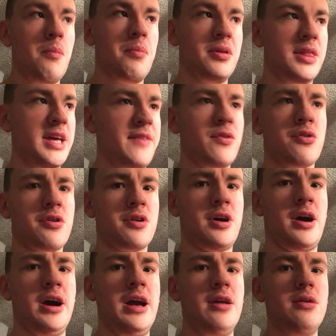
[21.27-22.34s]
Believe it or
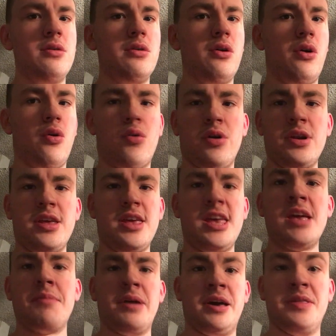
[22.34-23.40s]
not, on
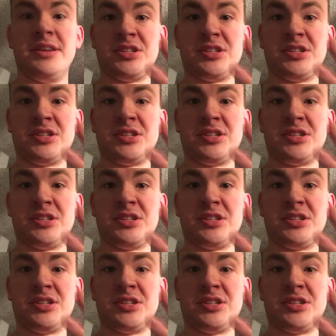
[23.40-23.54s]
eBay,